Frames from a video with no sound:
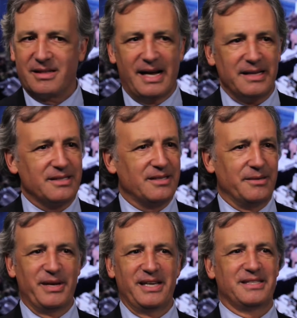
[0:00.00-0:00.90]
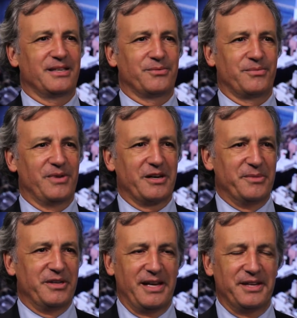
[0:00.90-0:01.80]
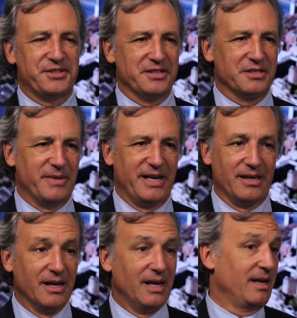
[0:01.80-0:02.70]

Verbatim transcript: the basic recommendations made